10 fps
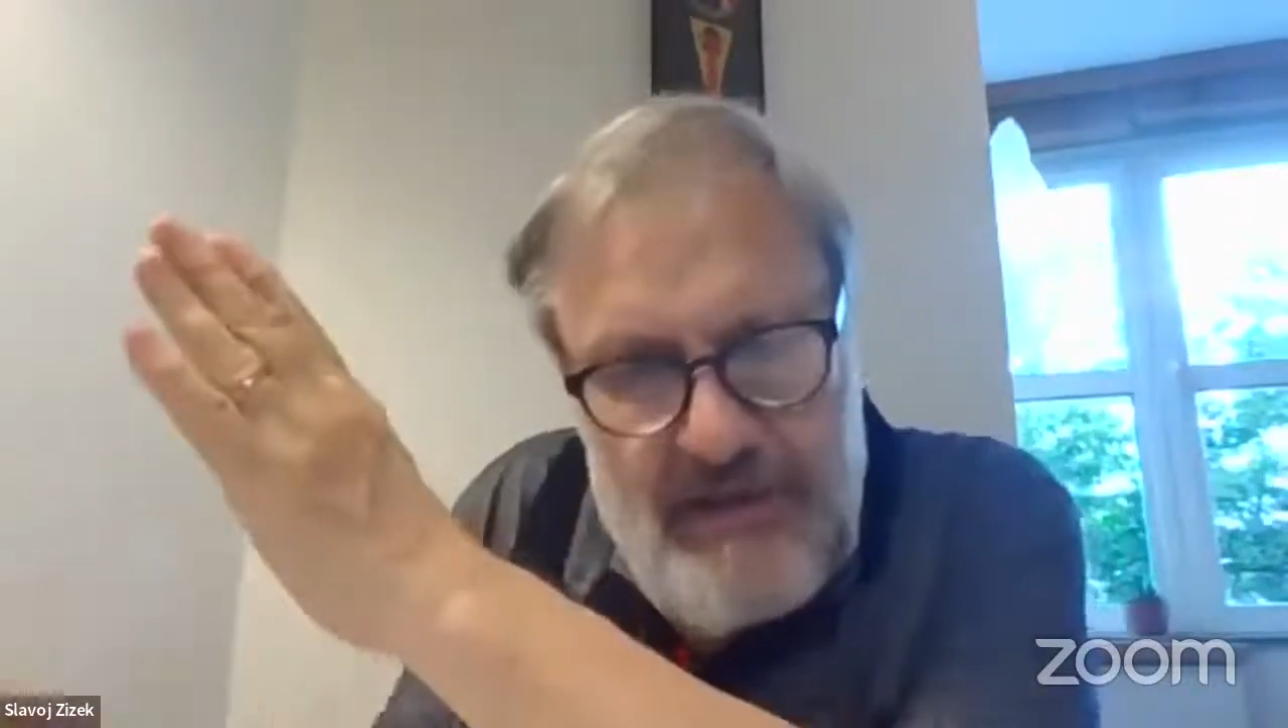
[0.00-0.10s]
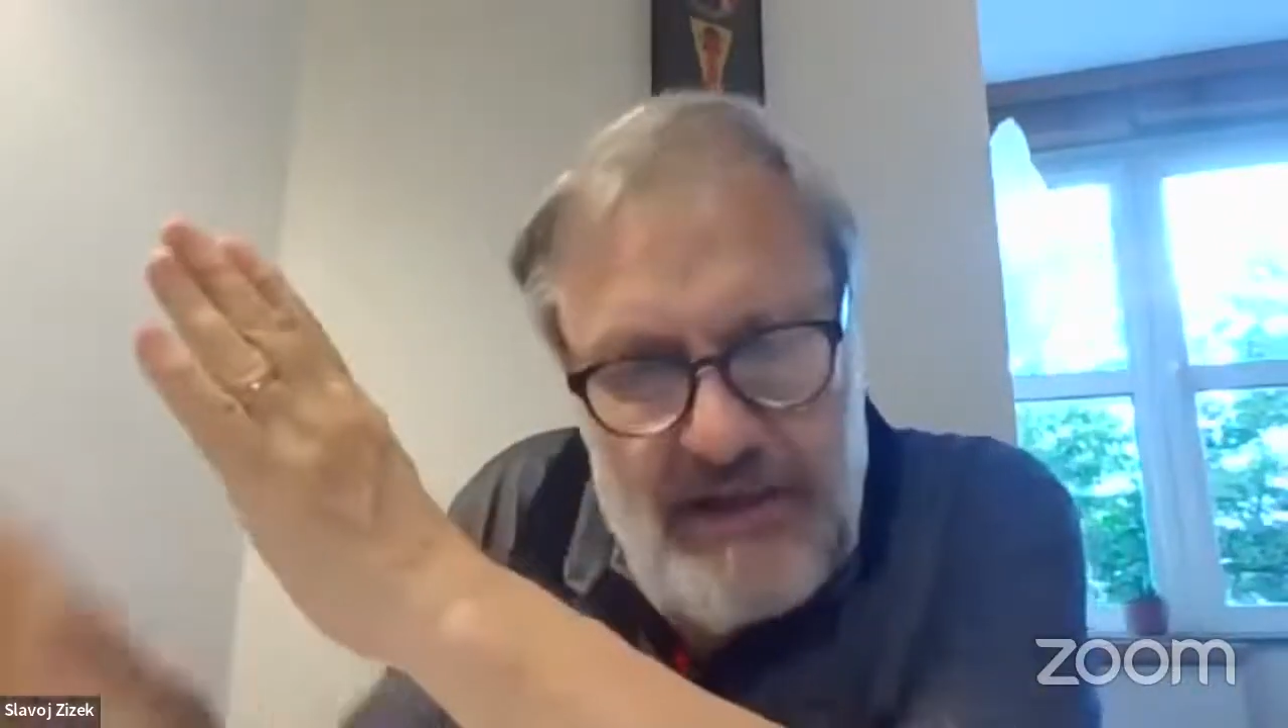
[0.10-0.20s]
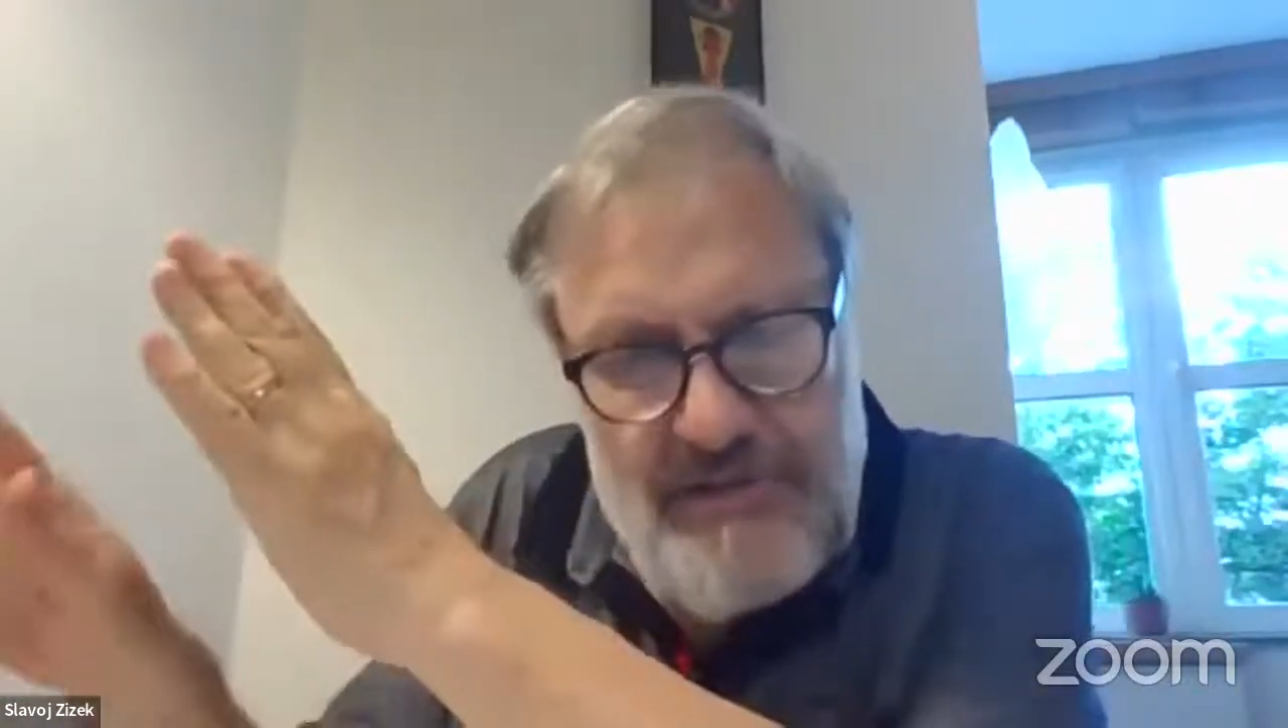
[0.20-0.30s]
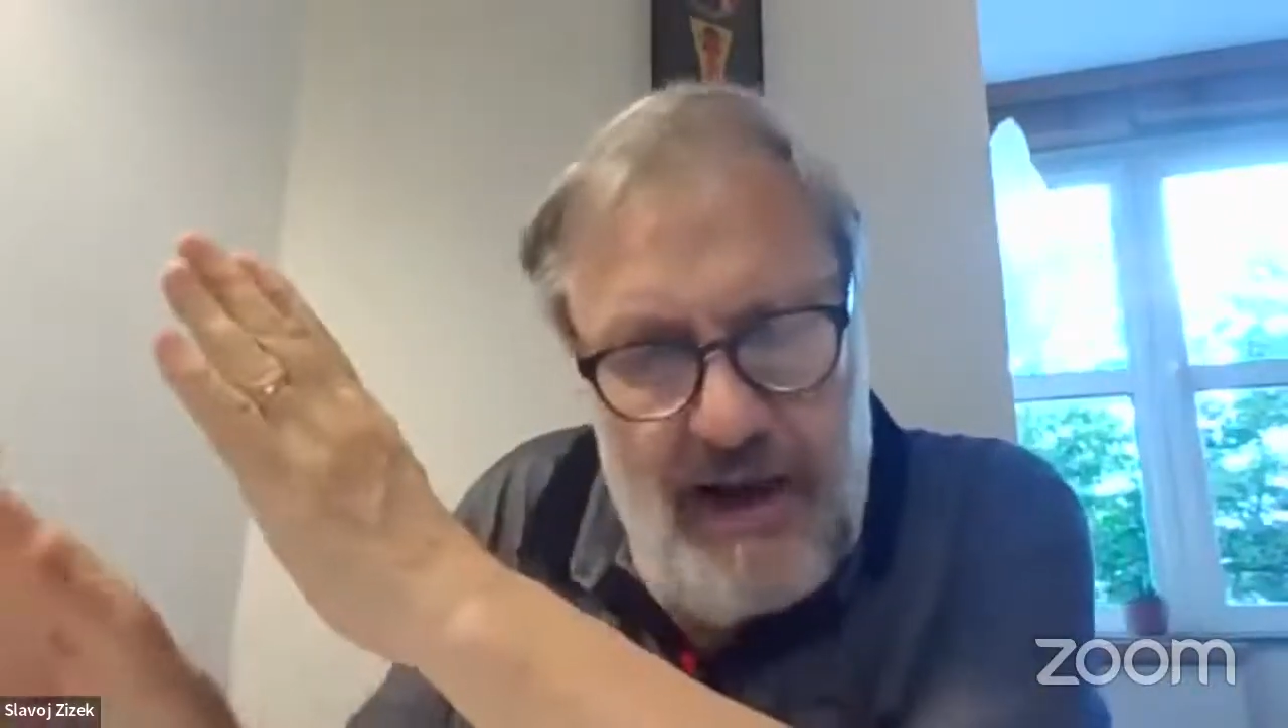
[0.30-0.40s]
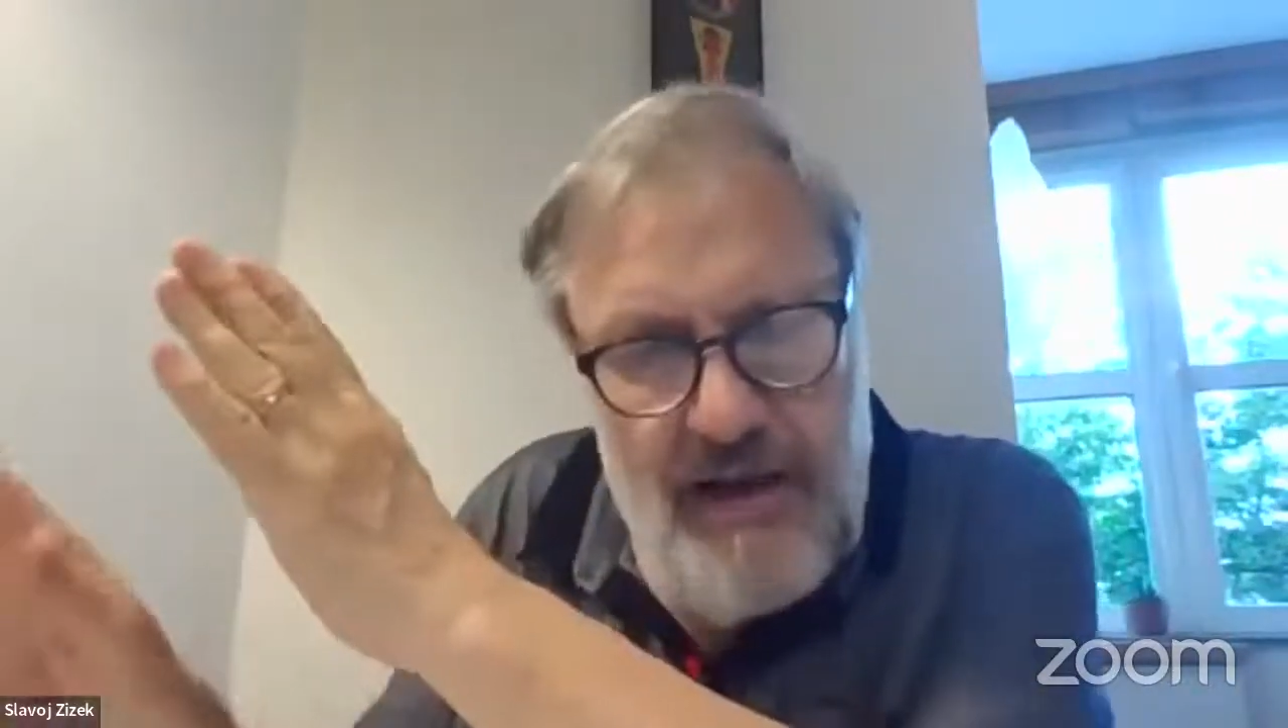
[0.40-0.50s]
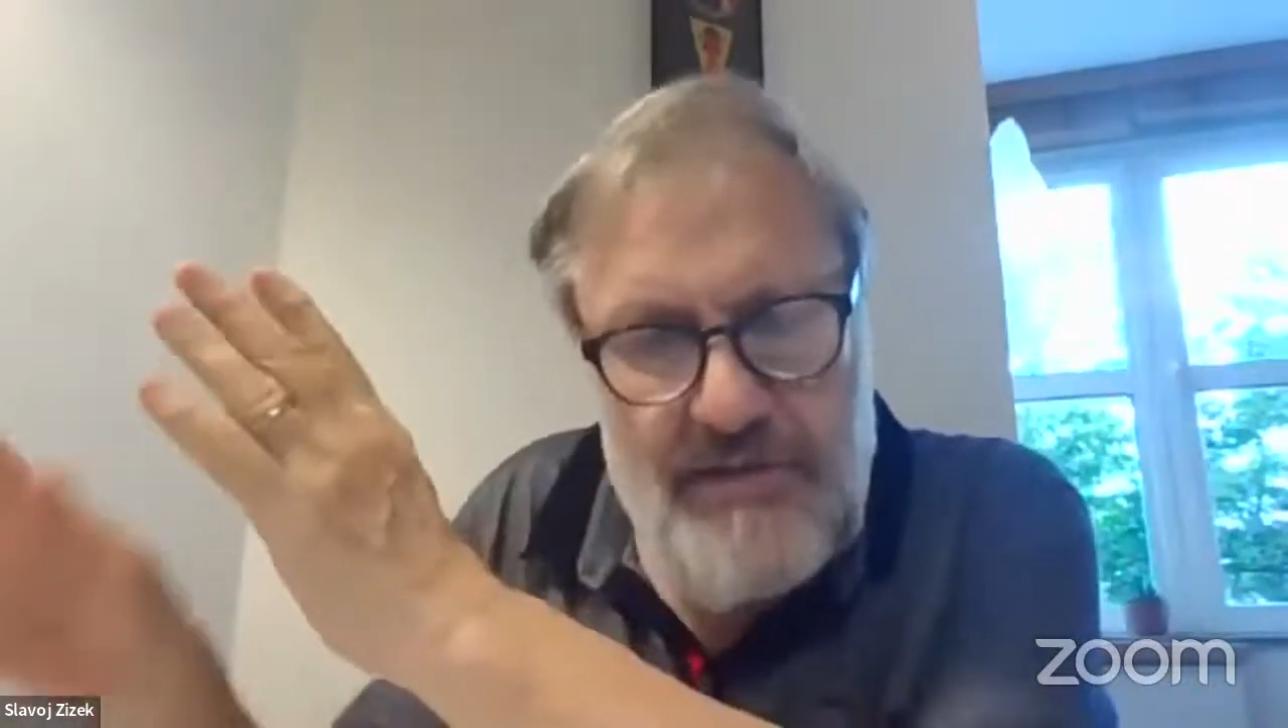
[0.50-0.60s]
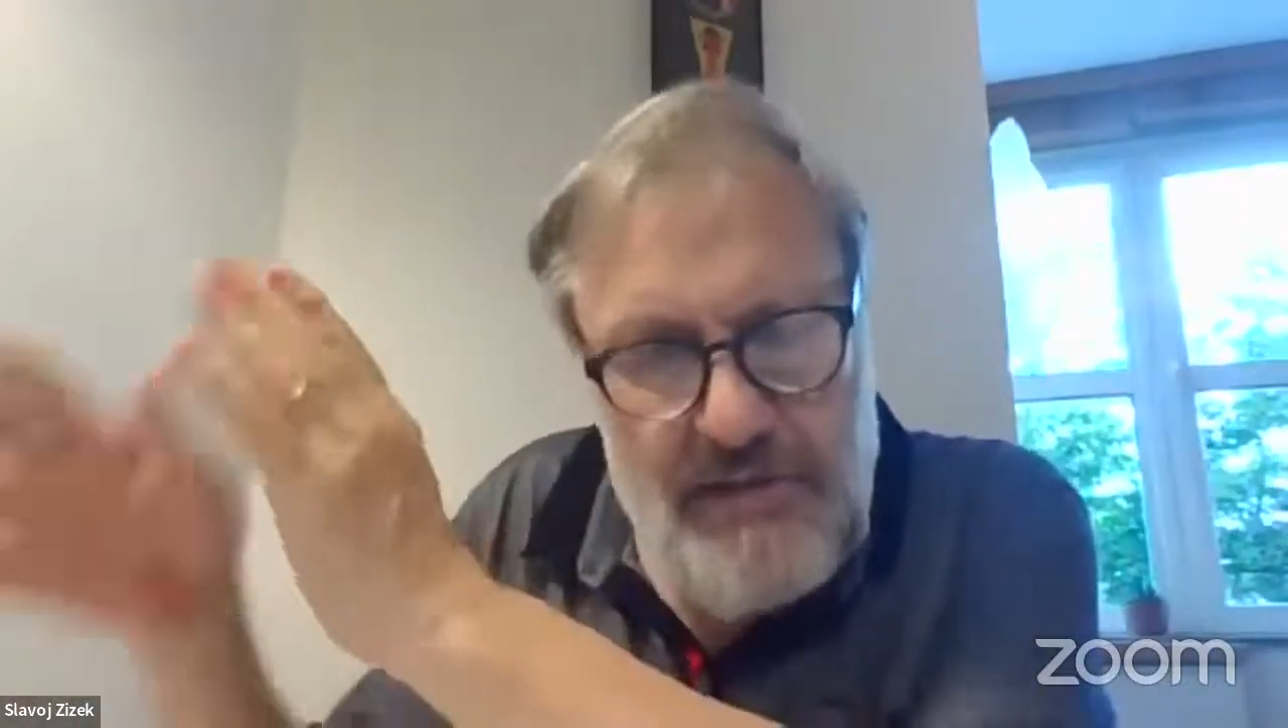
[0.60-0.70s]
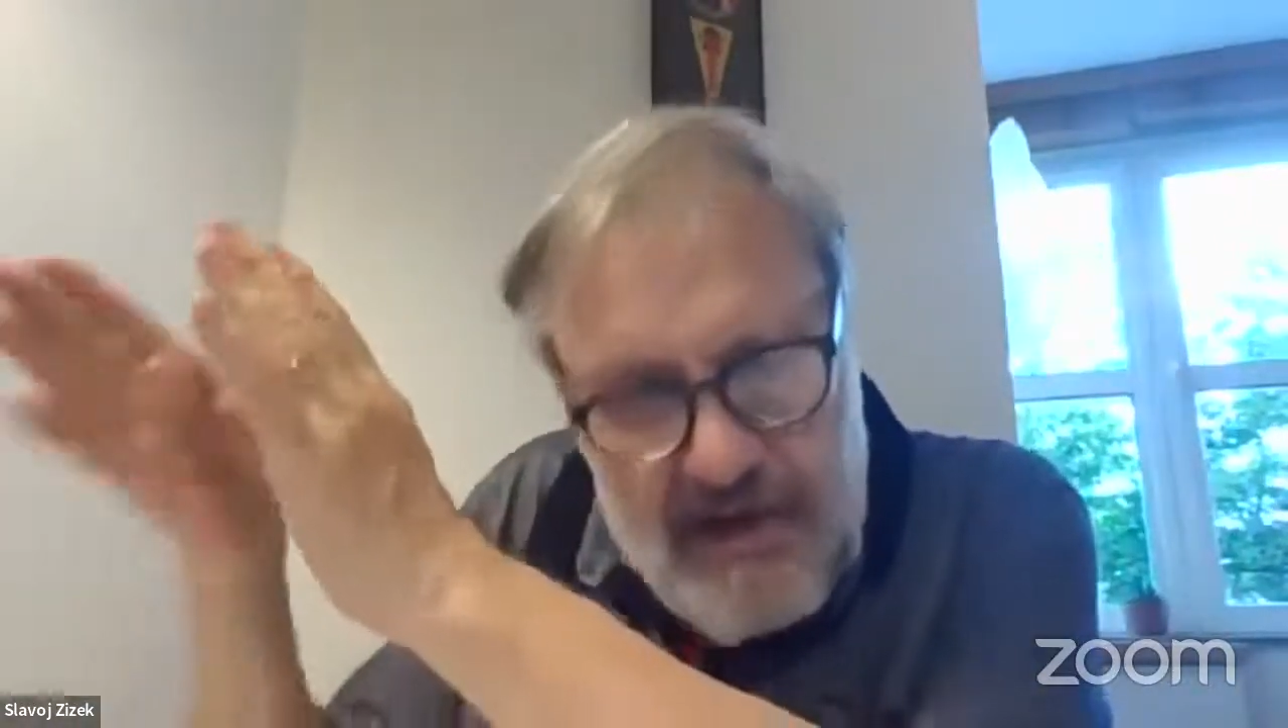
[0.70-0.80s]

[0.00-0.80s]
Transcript: except the